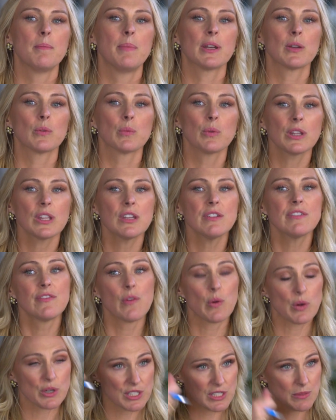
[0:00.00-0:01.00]
But it really
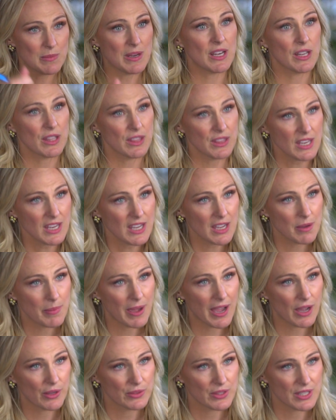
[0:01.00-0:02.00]
forced me to think
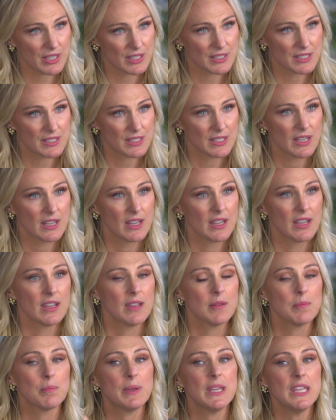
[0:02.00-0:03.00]
about this
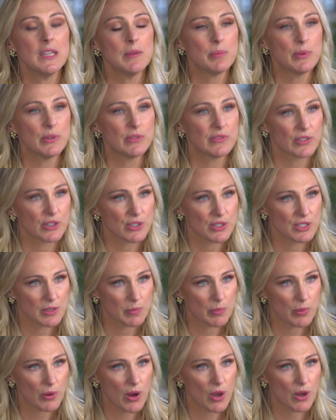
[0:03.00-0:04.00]
people first
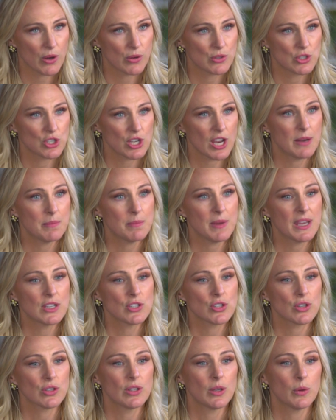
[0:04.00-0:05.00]
approach and
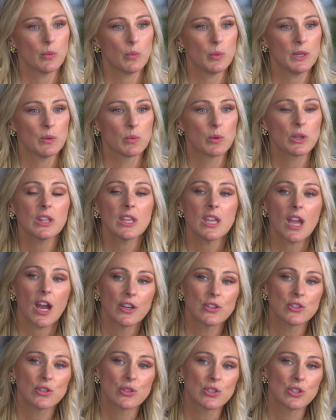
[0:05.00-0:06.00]
make sure that we really
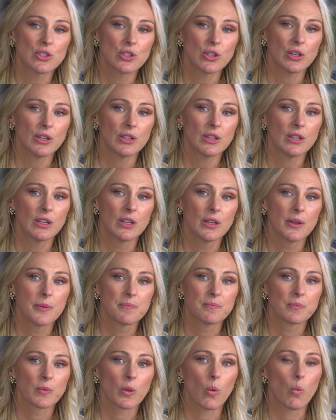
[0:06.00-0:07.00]
understood
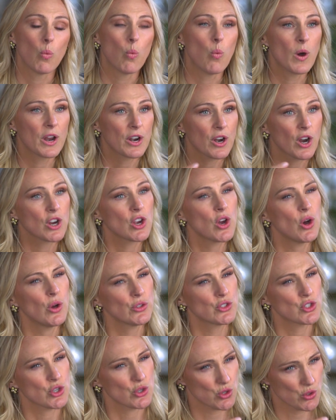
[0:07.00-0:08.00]
what our
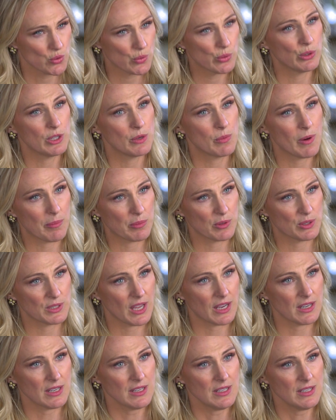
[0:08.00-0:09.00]
culture truly
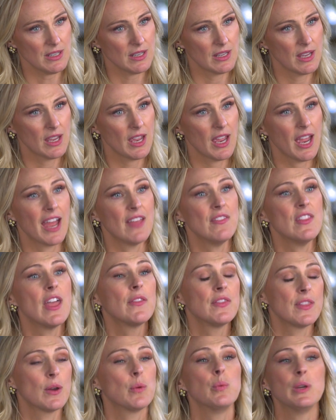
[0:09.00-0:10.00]
represented and
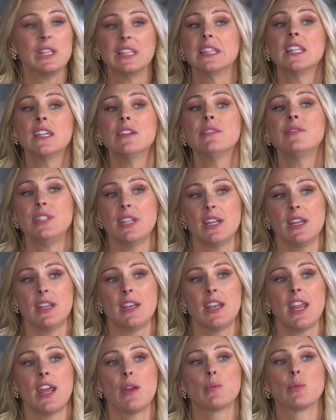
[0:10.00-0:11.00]
that we lived it
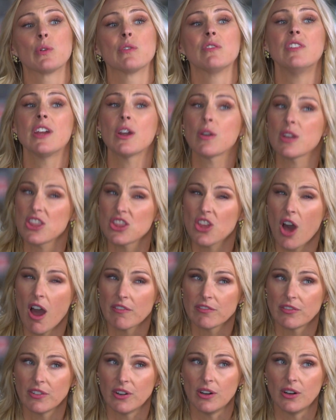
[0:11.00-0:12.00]
and were very
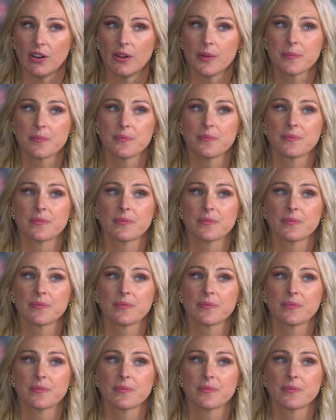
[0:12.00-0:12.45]
thoughtful